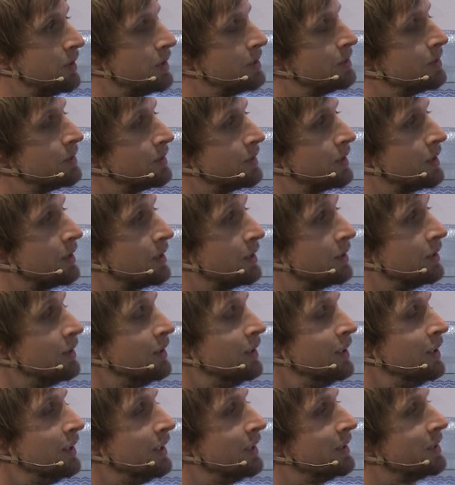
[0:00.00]
is uh,
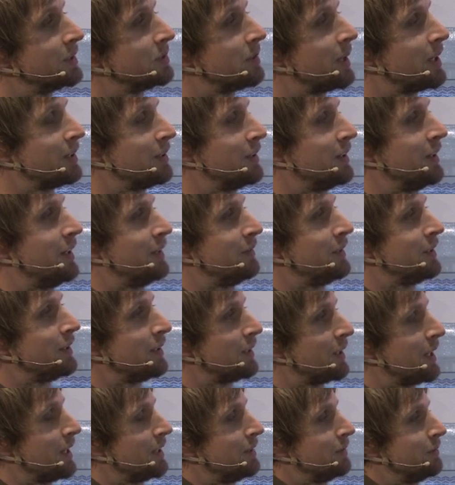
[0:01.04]
despite, I
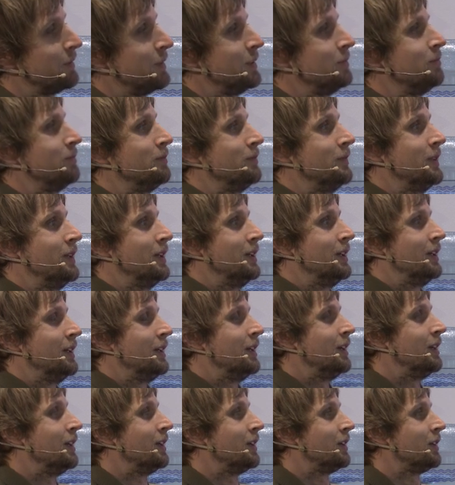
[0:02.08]
think, kind of the
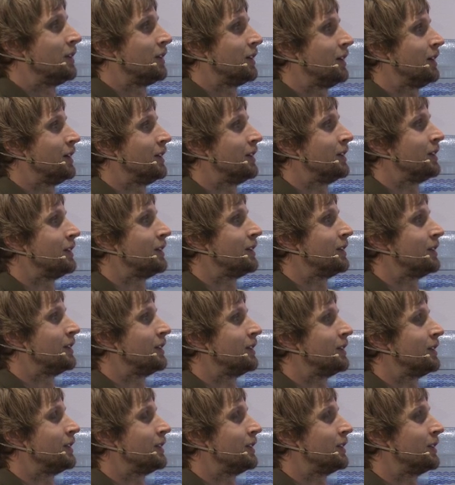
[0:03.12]

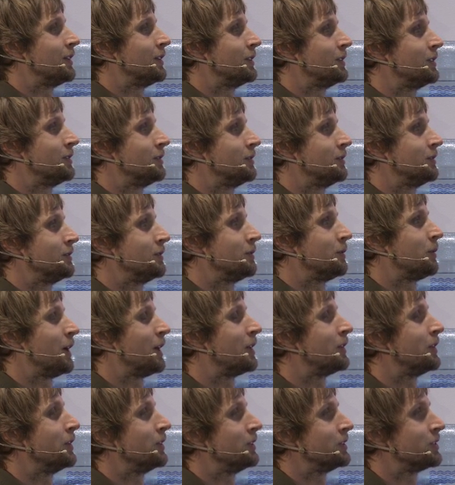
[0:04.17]
uh,
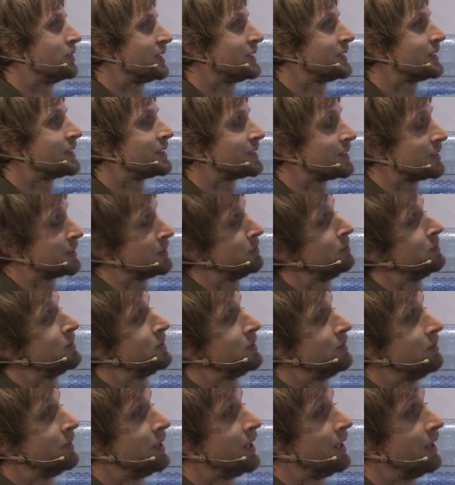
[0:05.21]
well-known criticisms
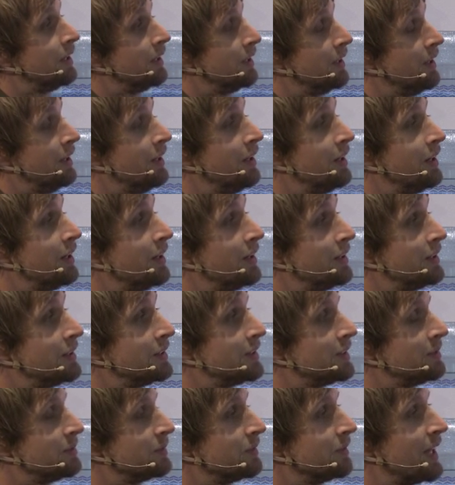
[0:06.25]
of it uh, in
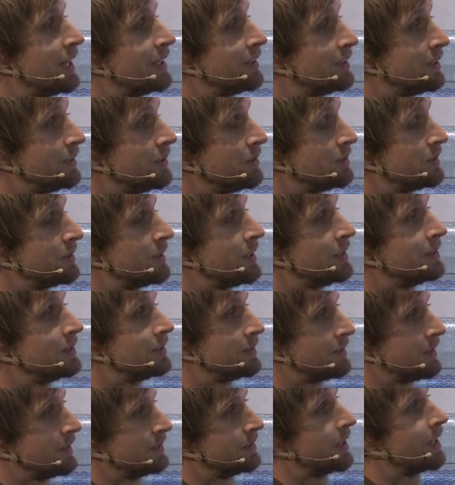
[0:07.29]
terms of land use,
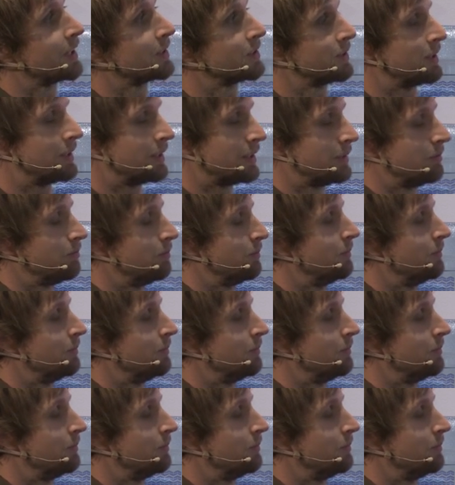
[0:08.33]
is, is actually